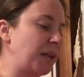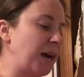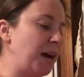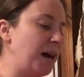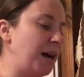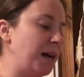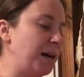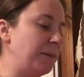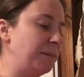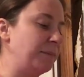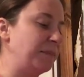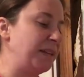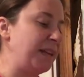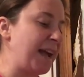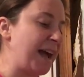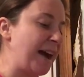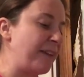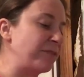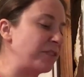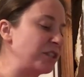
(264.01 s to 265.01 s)
The
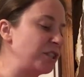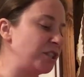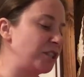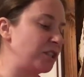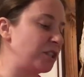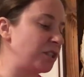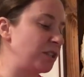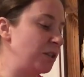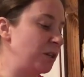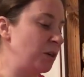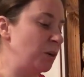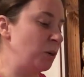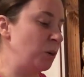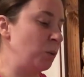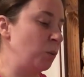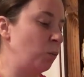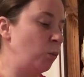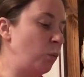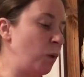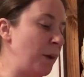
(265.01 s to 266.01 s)
average
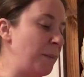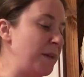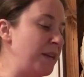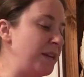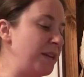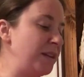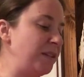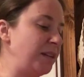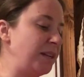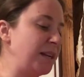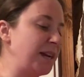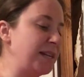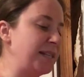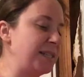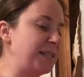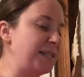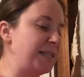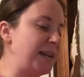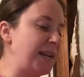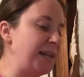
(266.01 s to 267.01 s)
woman in the
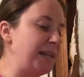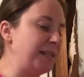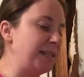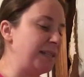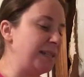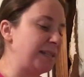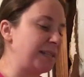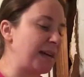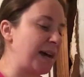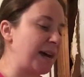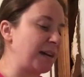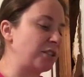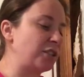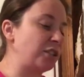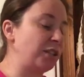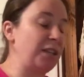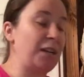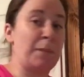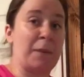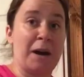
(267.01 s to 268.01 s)
United States is
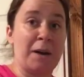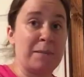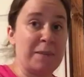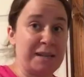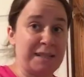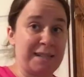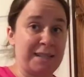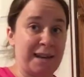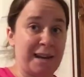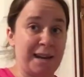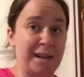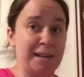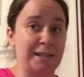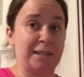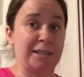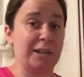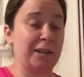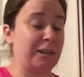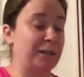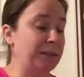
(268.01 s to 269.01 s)
actually about my
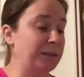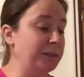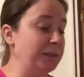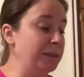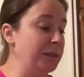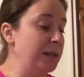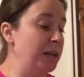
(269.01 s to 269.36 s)
size, y'all.